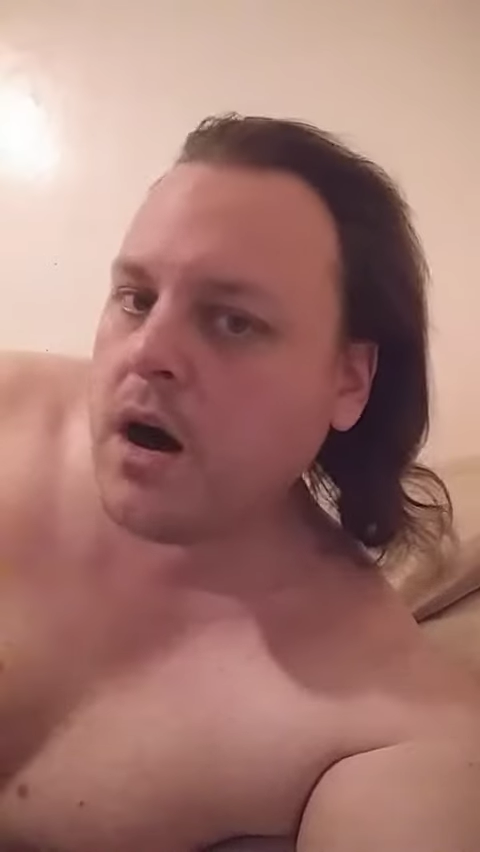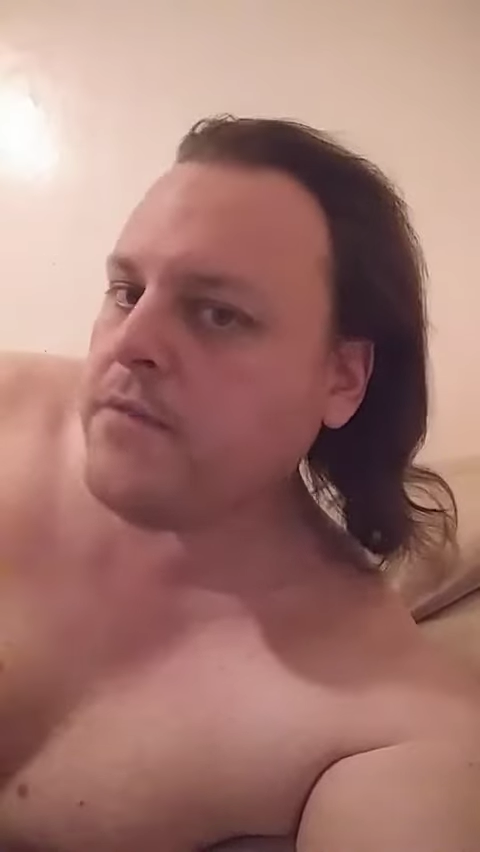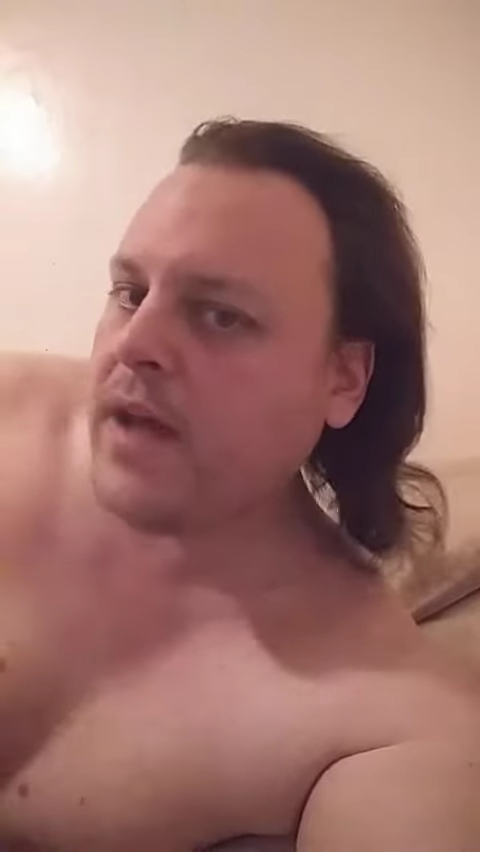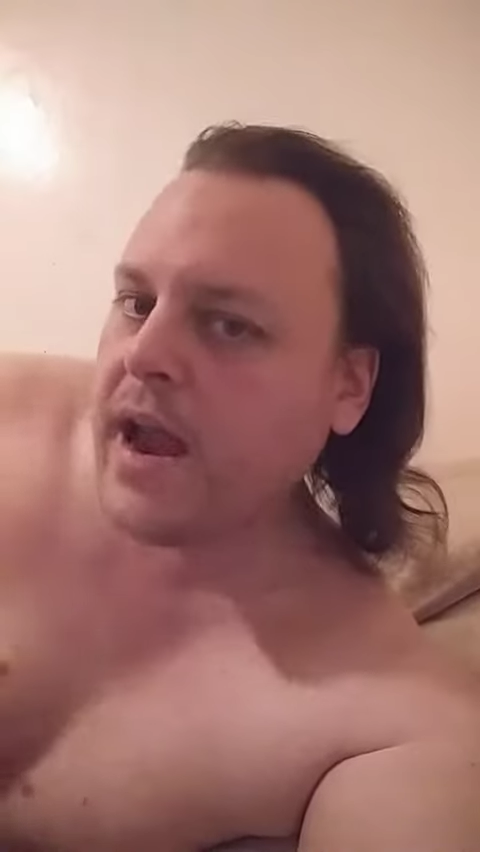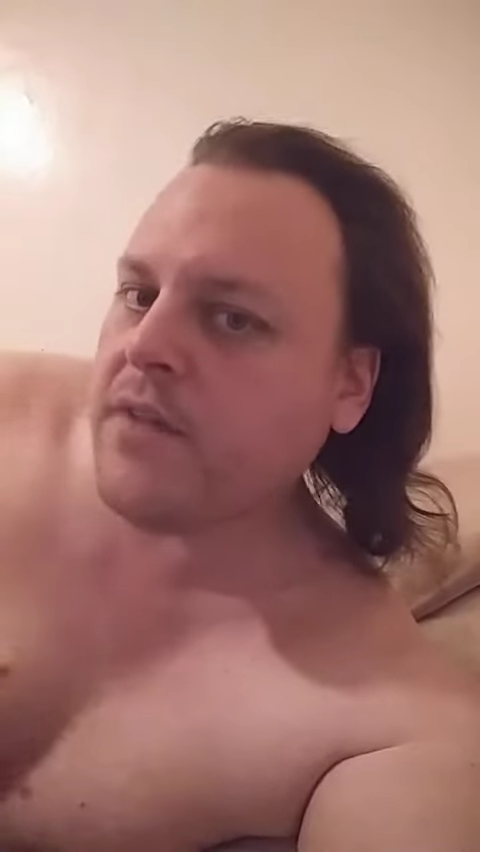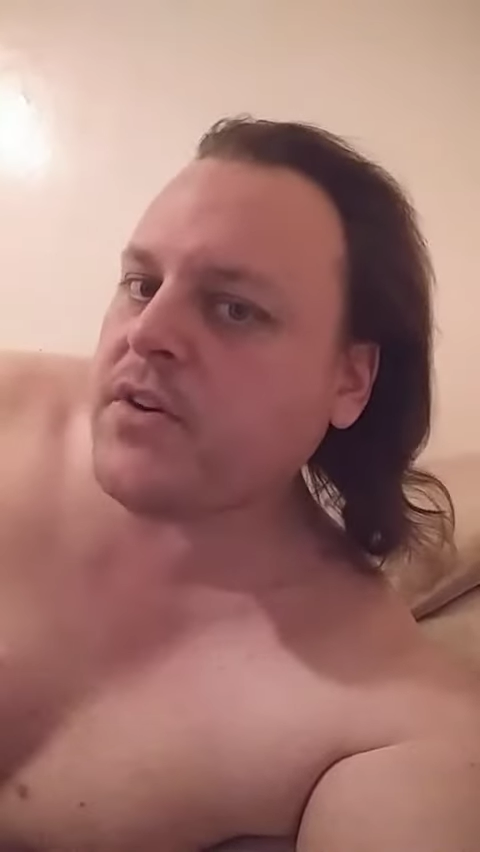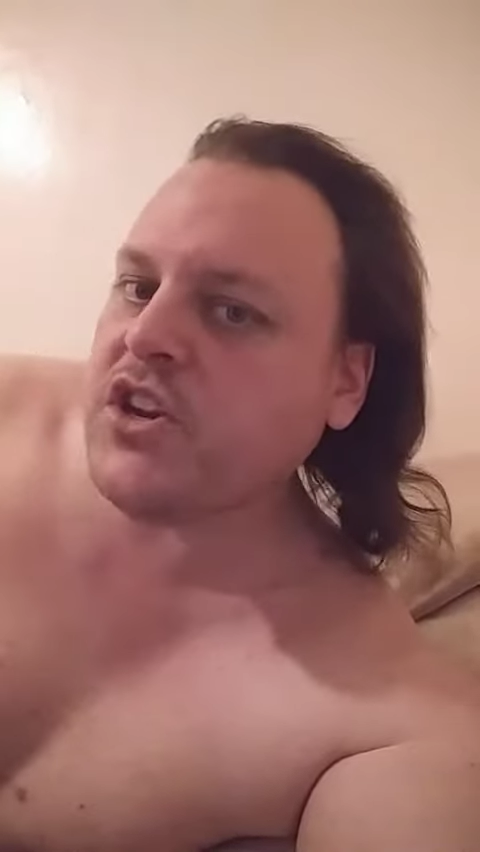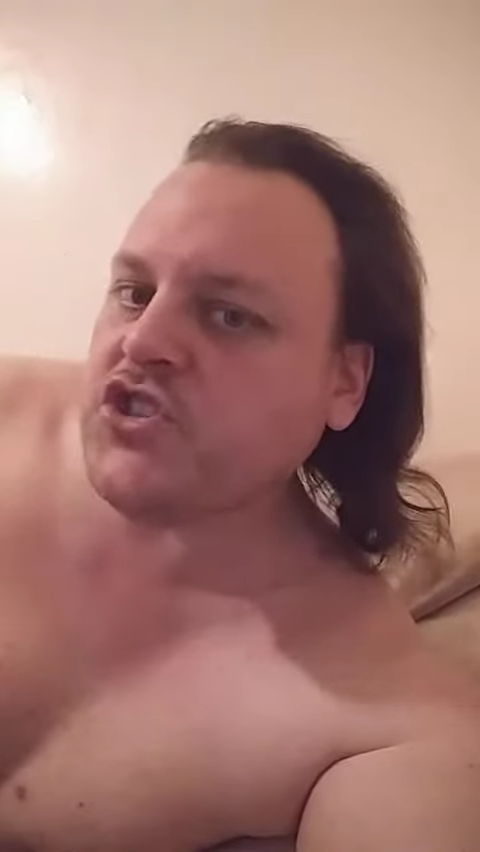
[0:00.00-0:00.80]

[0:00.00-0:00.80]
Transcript: of every